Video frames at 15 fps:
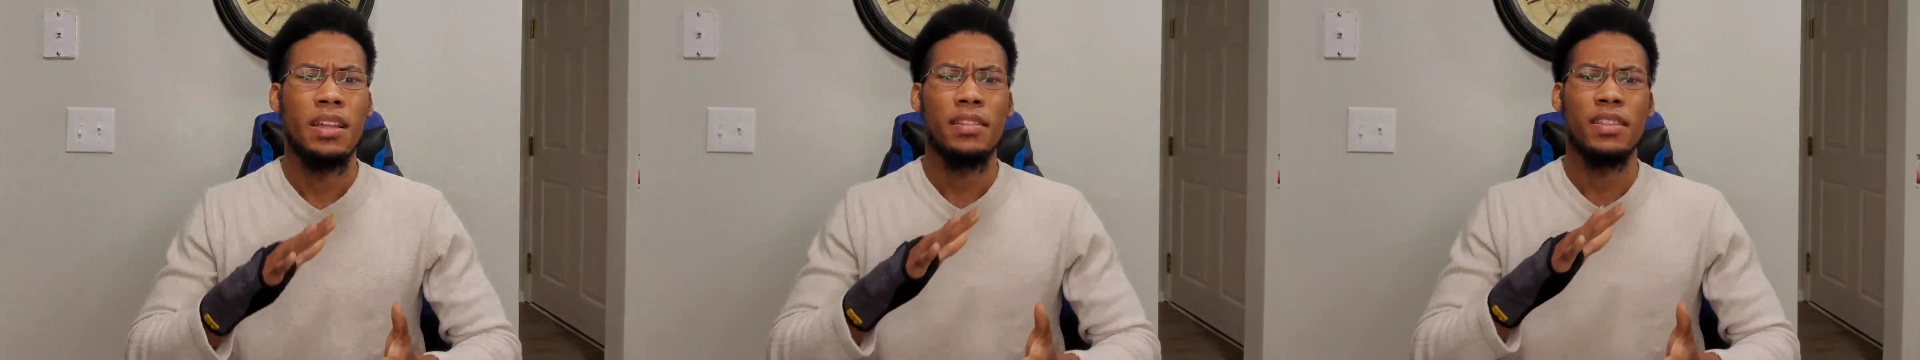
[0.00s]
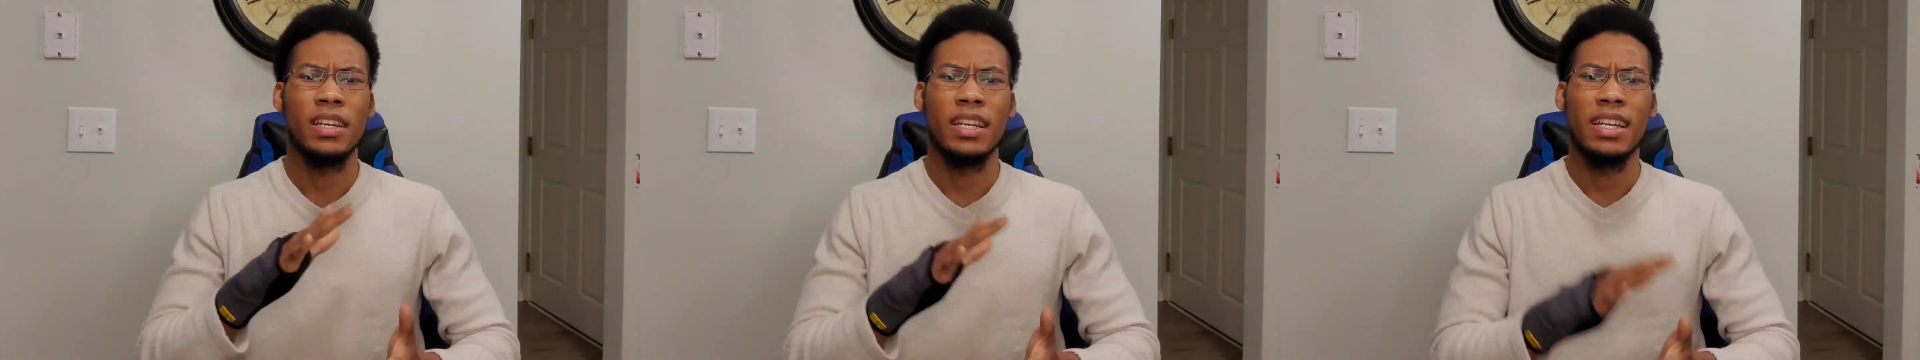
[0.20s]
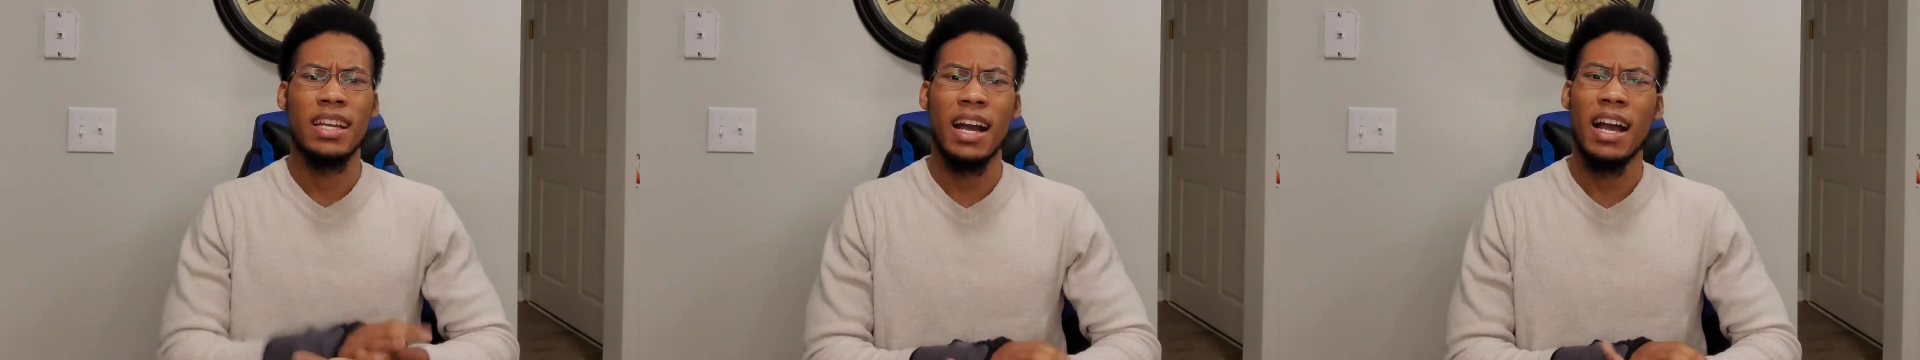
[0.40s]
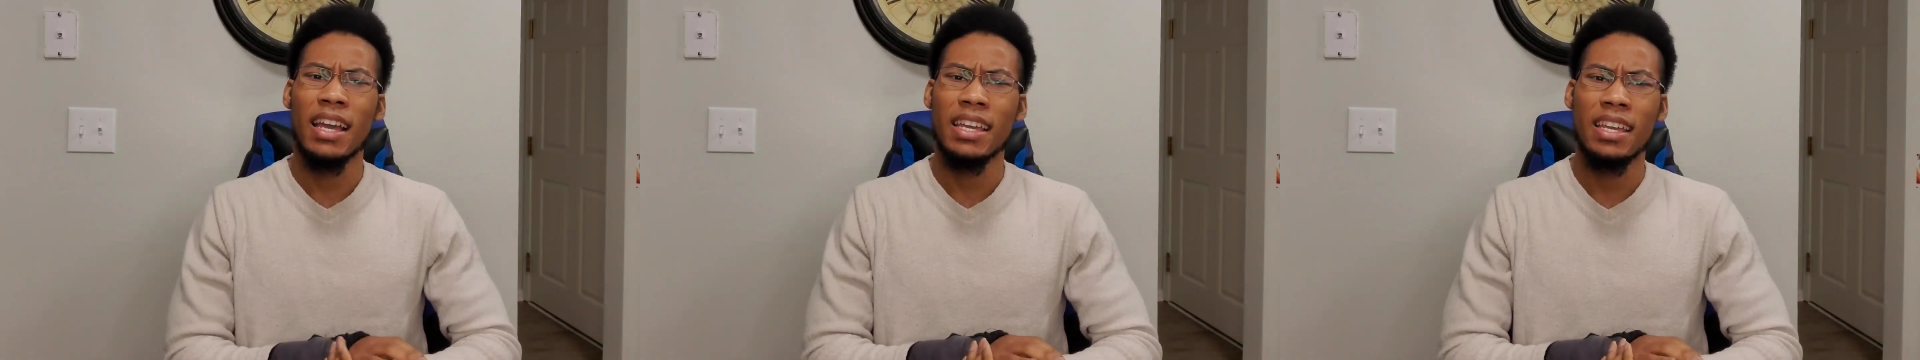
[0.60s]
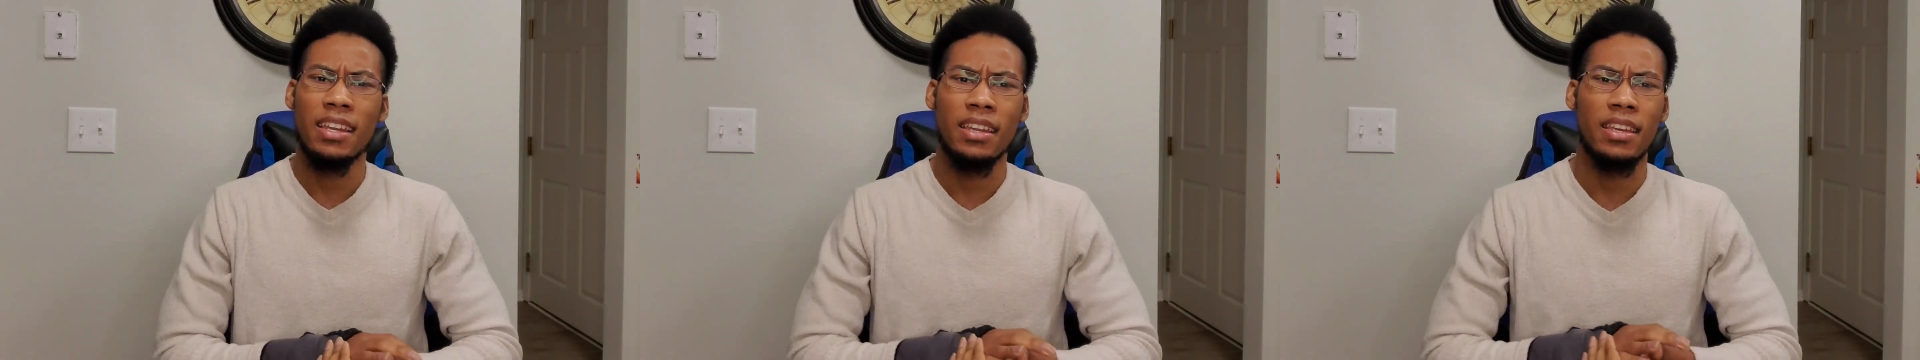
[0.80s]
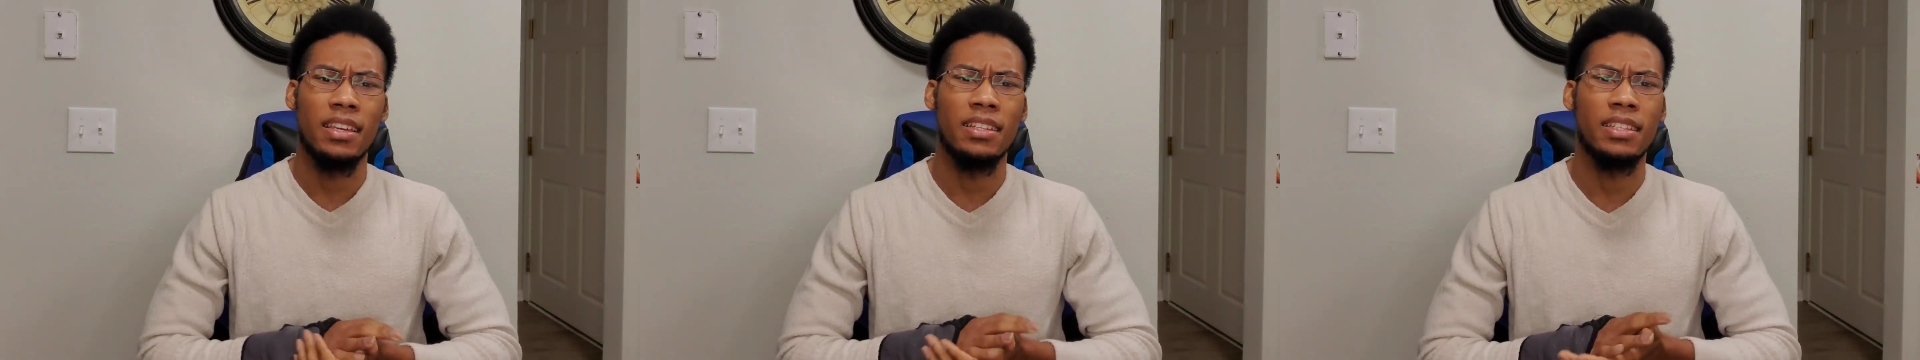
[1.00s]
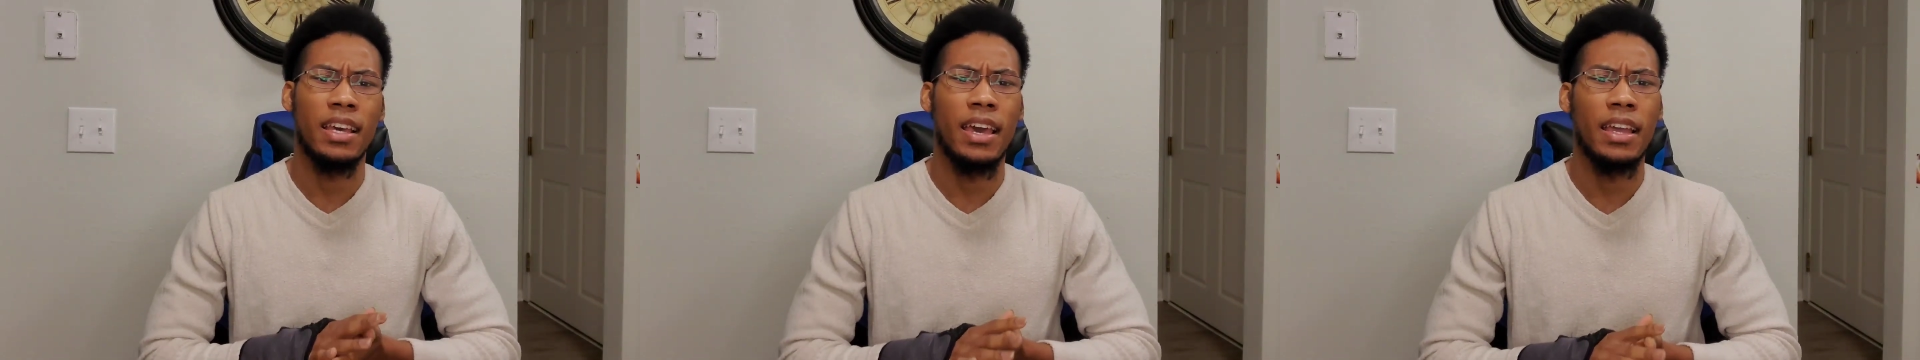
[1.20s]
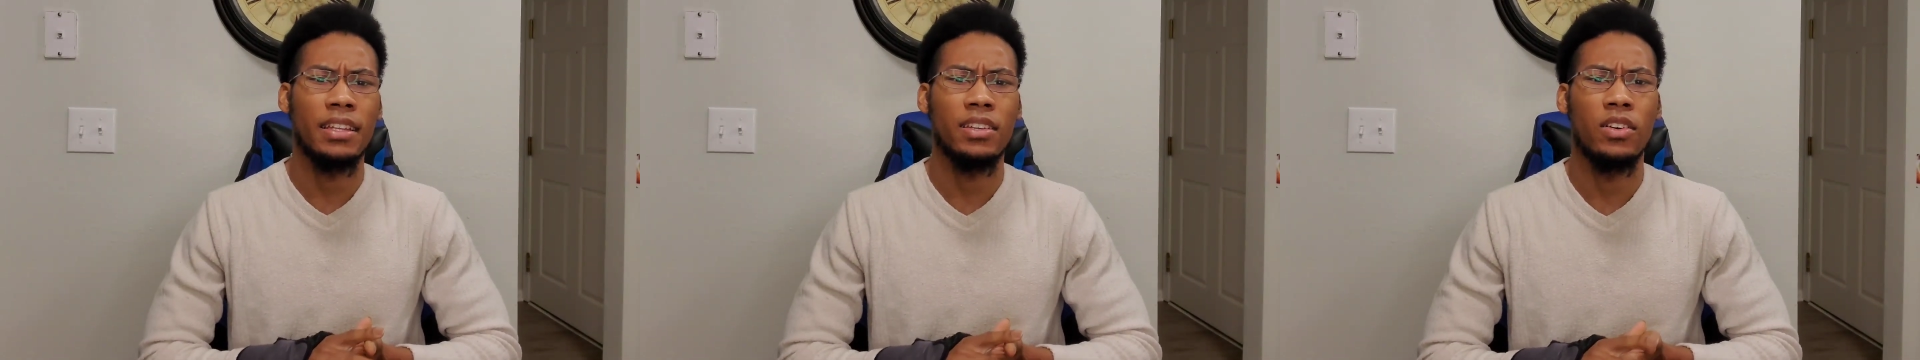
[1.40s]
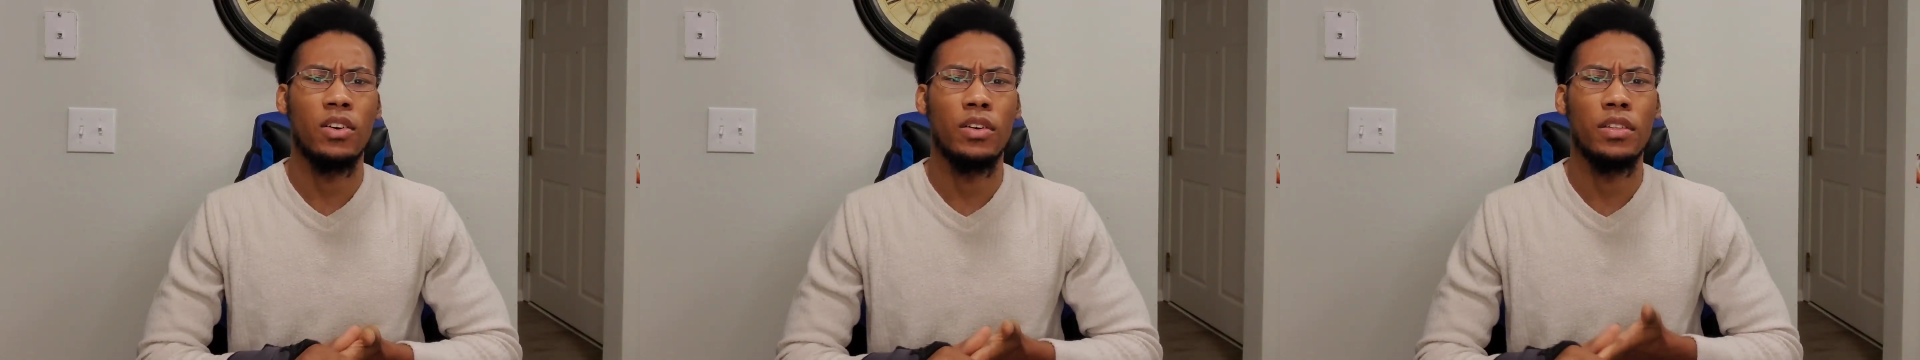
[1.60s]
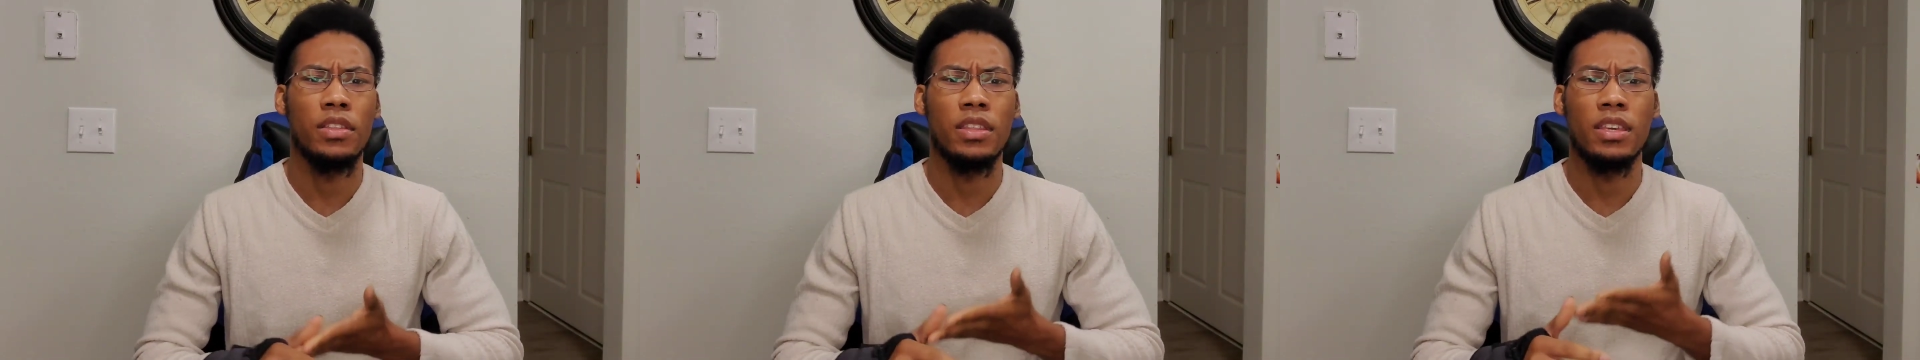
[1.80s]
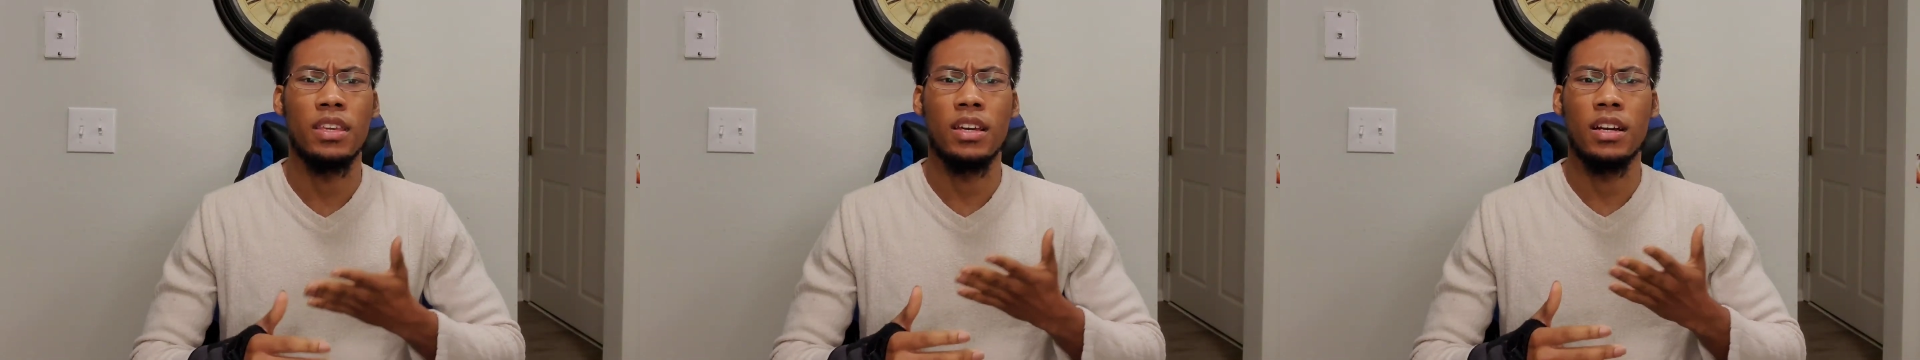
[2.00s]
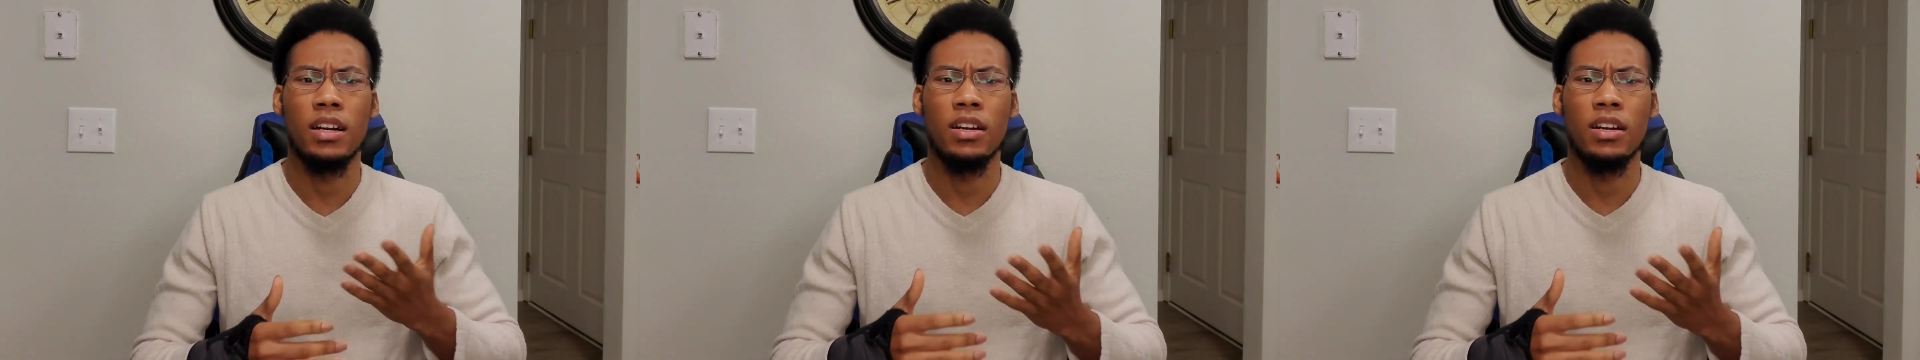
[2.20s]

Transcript: the guy getting attacked on the